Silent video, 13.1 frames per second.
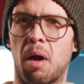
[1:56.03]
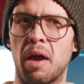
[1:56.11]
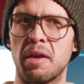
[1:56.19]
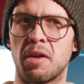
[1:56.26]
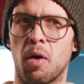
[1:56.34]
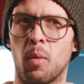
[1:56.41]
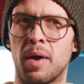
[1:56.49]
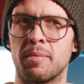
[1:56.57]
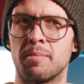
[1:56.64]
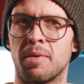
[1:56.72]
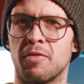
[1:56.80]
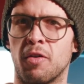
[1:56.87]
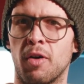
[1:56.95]
I got one
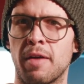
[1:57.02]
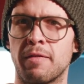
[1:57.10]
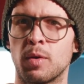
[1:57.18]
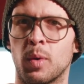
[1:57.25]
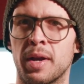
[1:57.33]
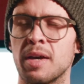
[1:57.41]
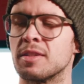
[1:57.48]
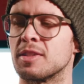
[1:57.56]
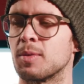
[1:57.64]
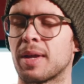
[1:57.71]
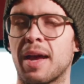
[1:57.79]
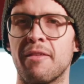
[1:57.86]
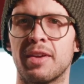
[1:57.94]
before everyone else, so
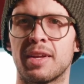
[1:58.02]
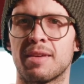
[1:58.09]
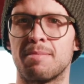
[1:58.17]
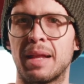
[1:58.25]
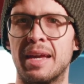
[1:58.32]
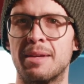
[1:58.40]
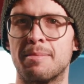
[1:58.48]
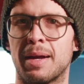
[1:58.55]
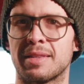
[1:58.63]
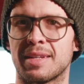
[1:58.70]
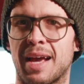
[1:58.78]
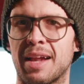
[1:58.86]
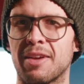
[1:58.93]
I can't really complain about
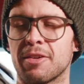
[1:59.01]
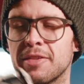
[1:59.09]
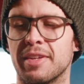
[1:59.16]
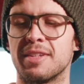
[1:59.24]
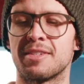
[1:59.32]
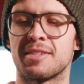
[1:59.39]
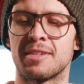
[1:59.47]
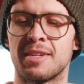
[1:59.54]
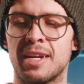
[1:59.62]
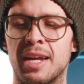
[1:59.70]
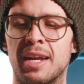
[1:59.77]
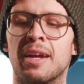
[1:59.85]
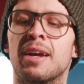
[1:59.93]
the colour of this.
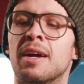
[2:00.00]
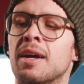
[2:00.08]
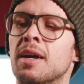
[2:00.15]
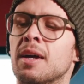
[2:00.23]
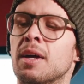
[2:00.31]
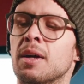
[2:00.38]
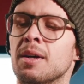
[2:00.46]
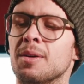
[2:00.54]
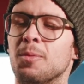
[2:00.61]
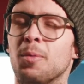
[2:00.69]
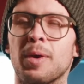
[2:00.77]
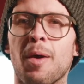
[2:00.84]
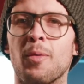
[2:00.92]

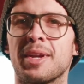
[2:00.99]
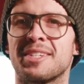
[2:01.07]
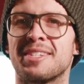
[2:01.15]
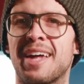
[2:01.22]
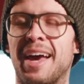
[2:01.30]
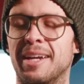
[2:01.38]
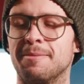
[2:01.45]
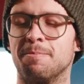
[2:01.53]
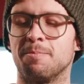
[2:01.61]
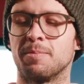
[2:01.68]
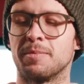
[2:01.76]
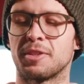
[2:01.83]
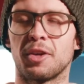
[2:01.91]
What I want to say,
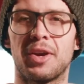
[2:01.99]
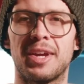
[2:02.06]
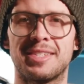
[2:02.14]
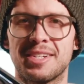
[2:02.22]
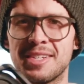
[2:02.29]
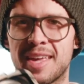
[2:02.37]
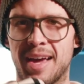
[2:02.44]
so it doesn't